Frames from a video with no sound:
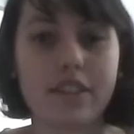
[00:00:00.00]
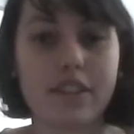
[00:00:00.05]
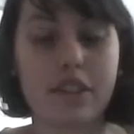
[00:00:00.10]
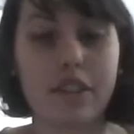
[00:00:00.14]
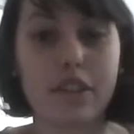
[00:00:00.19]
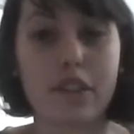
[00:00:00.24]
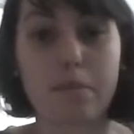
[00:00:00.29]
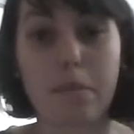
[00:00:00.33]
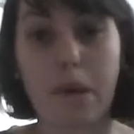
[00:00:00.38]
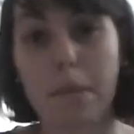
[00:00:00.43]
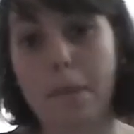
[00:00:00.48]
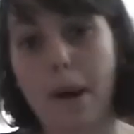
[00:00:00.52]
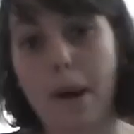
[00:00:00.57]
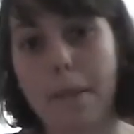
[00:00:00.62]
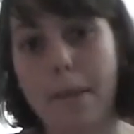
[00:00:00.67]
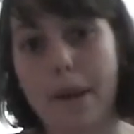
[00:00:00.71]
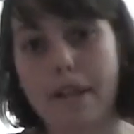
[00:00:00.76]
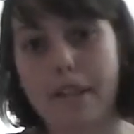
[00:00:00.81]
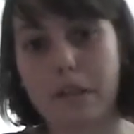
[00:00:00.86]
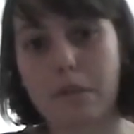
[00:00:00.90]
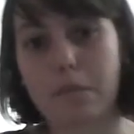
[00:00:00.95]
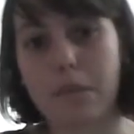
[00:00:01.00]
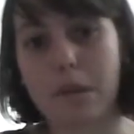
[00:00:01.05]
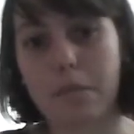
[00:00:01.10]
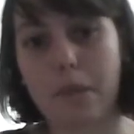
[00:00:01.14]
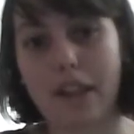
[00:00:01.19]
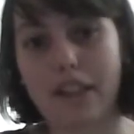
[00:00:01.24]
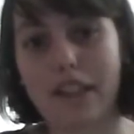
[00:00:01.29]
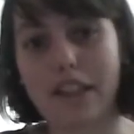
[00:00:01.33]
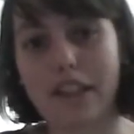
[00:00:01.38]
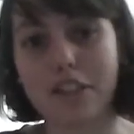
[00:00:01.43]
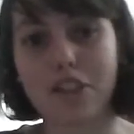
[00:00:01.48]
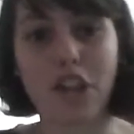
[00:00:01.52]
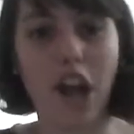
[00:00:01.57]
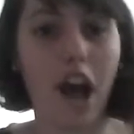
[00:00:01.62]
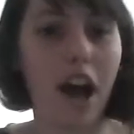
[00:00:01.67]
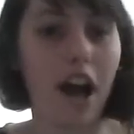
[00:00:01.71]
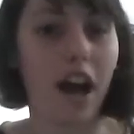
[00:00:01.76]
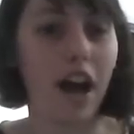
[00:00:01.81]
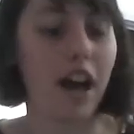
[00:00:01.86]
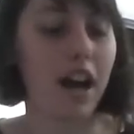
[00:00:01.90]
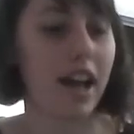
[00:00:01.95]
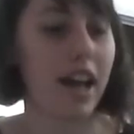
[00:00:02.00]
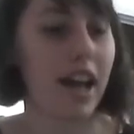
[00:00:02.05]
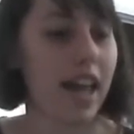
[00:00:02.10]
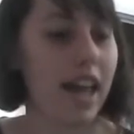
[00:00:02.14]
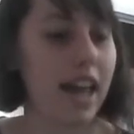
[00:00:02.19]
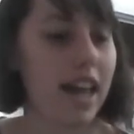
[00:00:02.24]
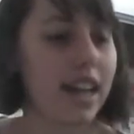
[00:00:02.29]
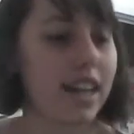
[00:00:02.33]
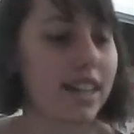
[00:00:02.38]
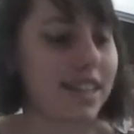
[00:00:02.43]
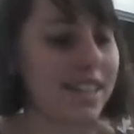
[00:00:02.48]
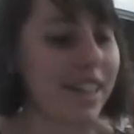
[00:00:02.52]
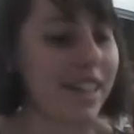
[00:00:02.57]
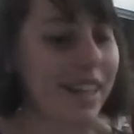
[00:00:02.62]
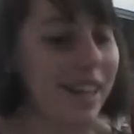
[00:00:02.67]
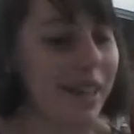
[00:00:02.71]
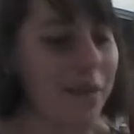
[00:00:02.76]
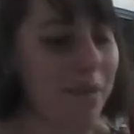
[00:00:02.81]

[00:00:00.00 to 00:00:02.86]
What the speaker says: It's just my mom asking me about lunch. And